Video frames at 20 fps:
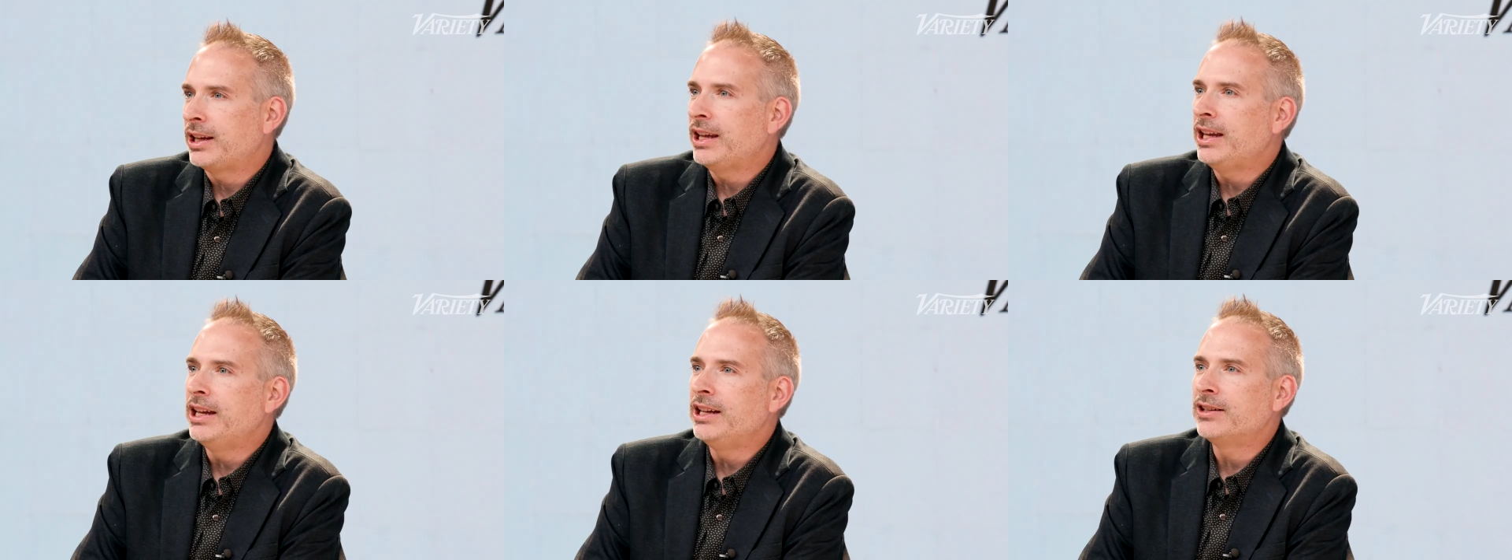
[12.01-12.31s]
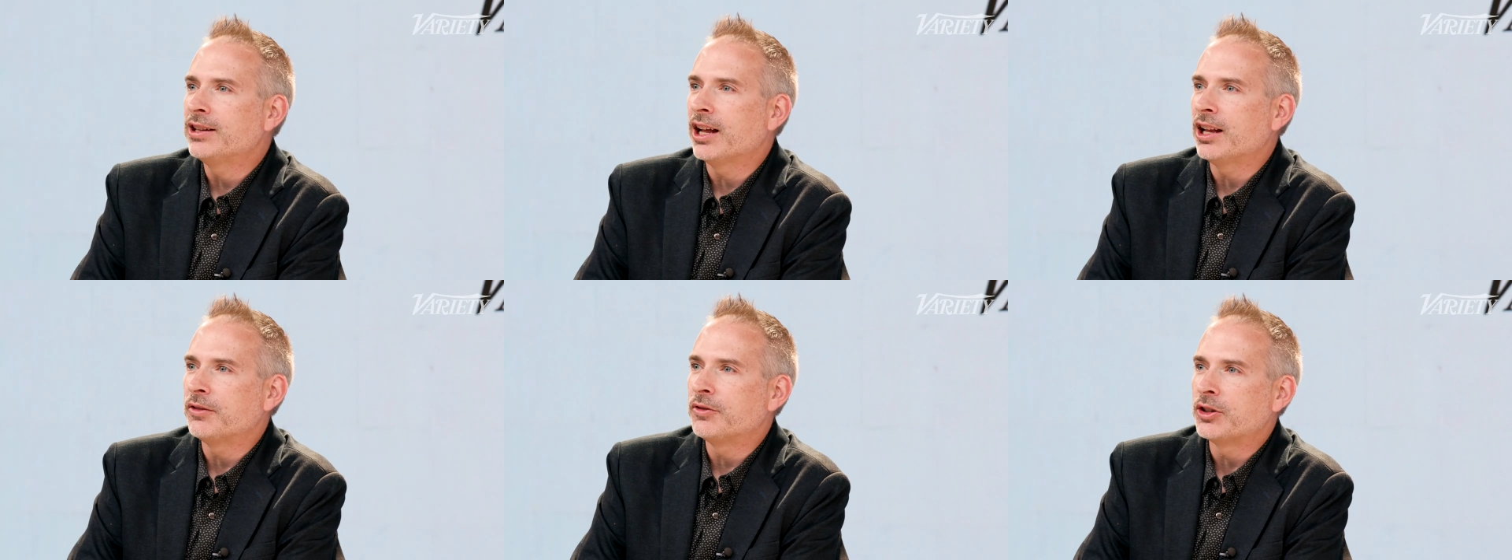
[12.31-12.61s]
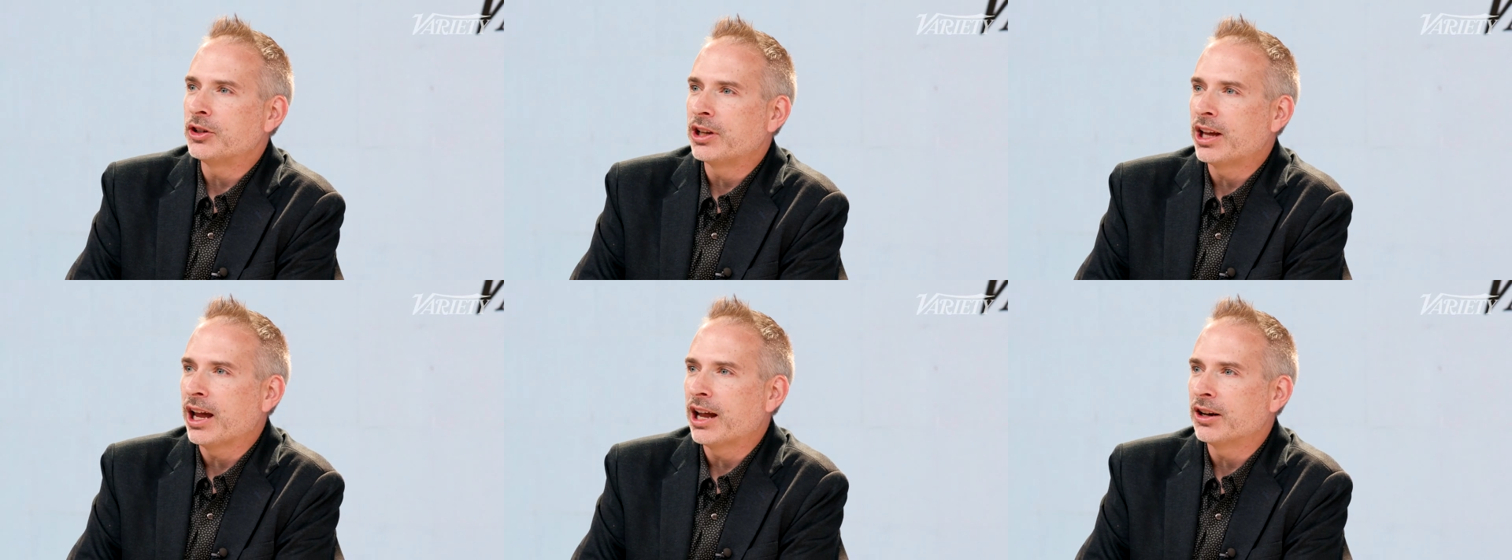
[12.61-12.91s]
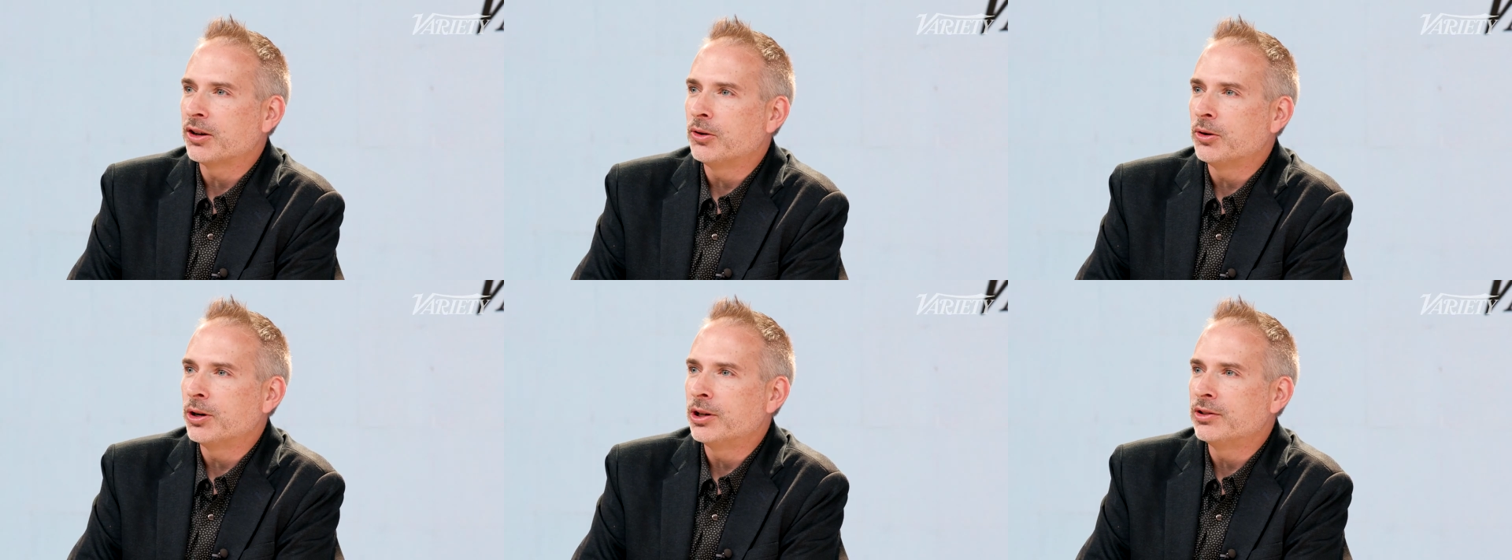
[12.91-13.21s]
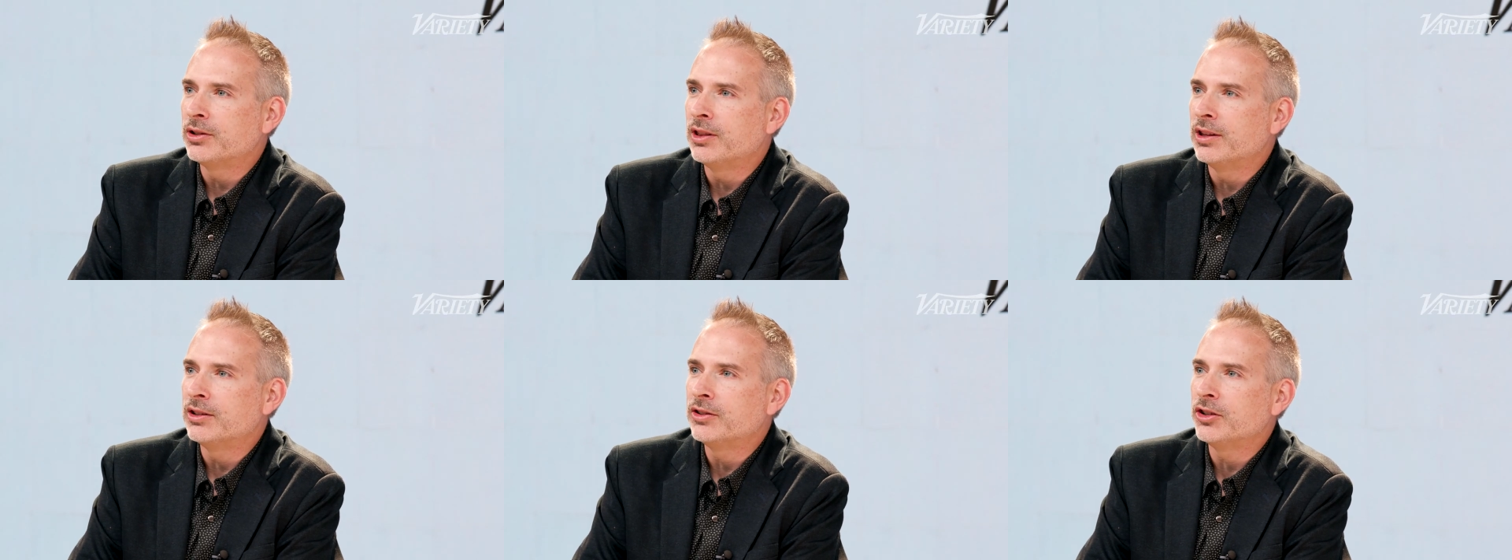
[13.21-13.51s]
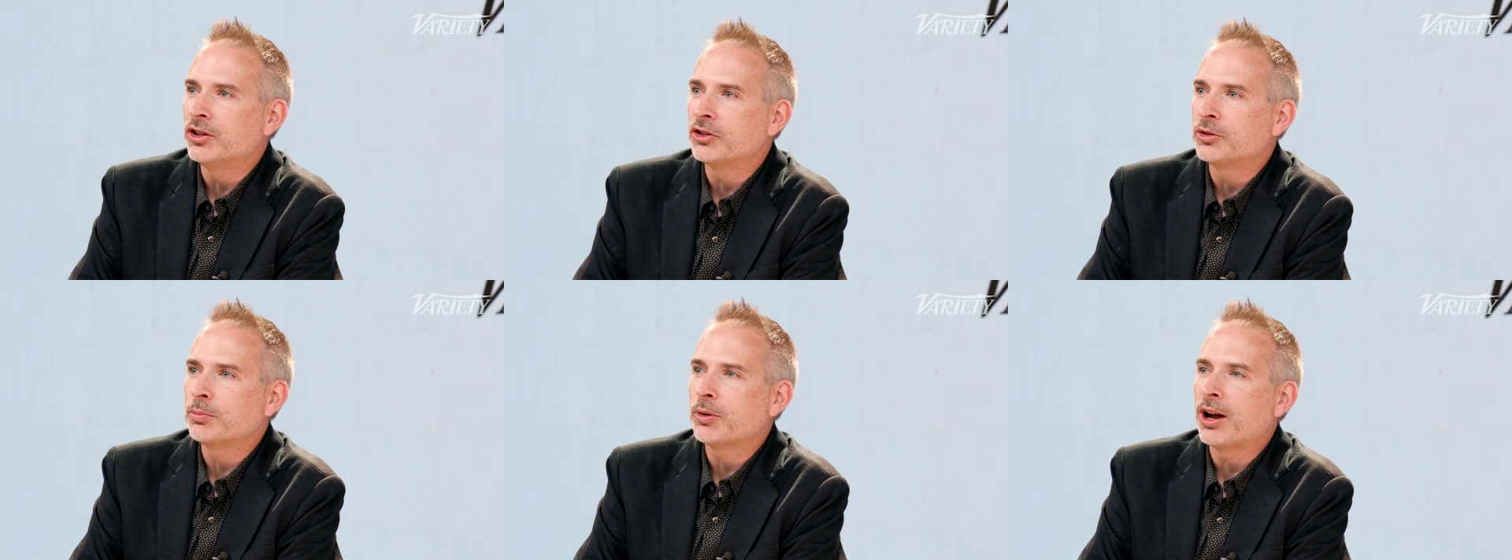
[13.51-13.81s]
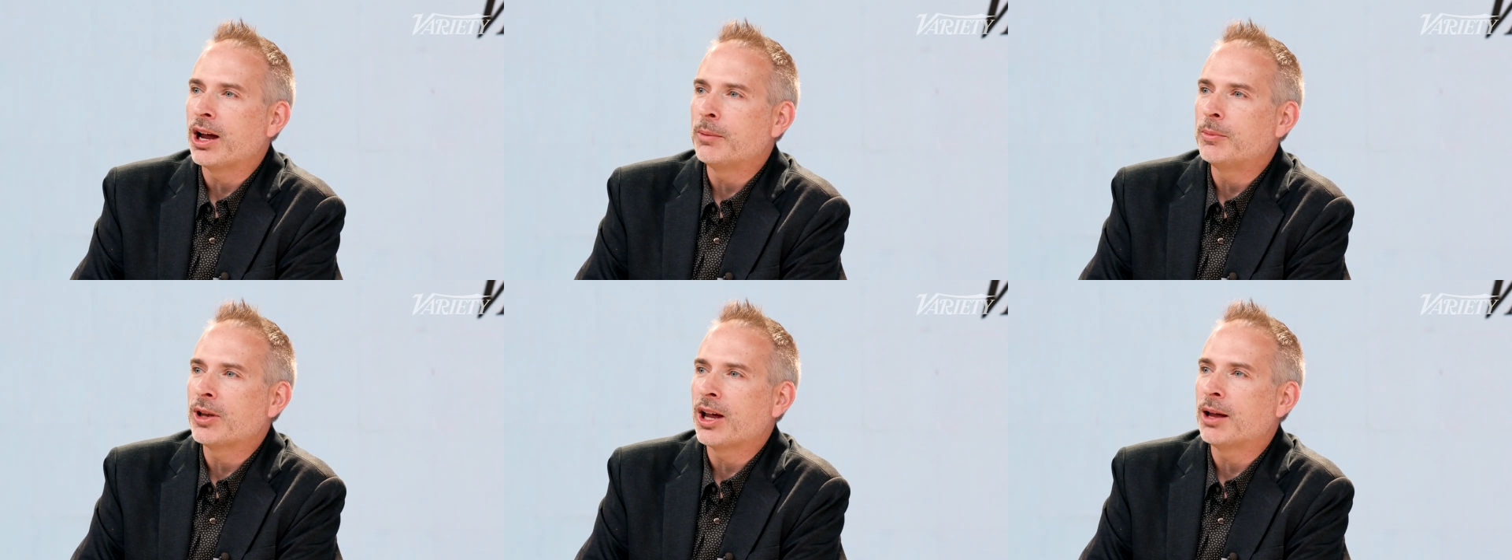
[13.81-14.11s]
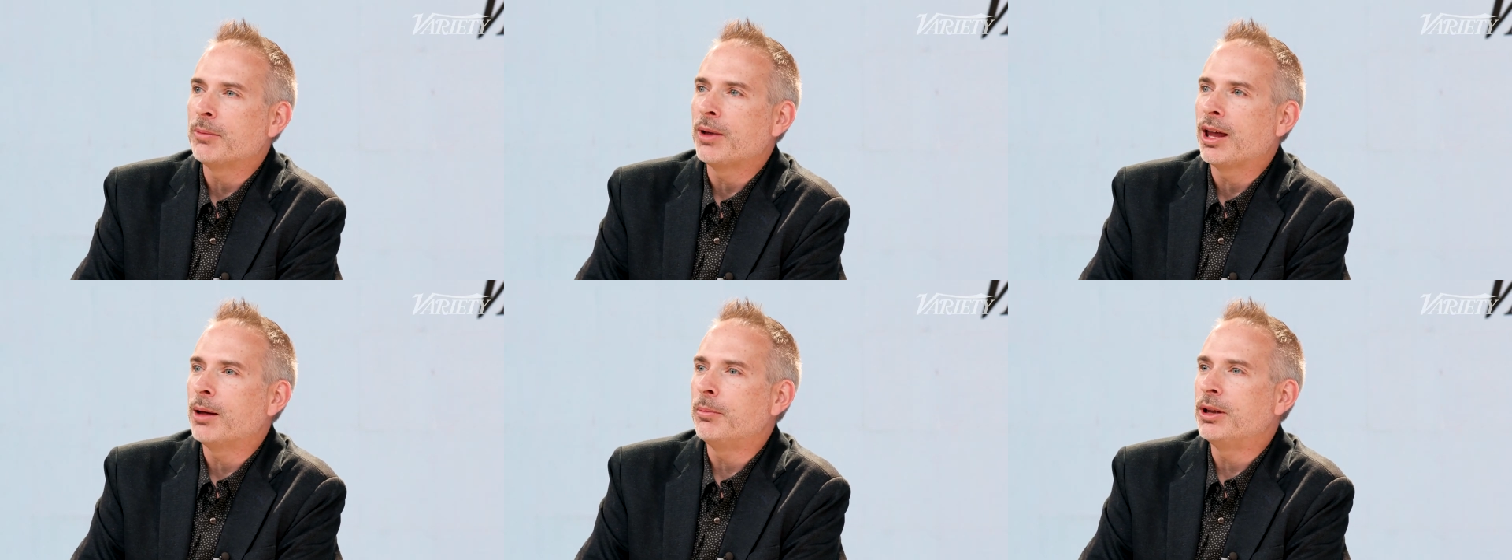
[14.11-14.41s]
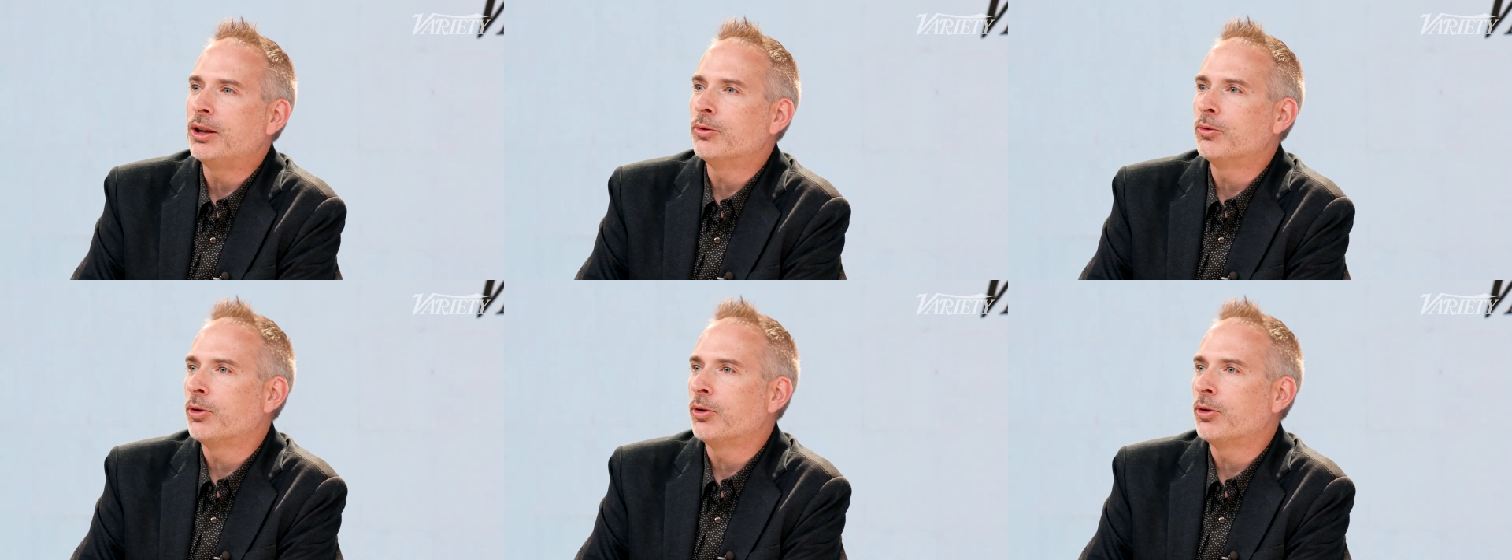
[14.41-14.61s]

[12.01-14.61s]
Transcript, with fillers: key television categories in this year's Primetime Emmy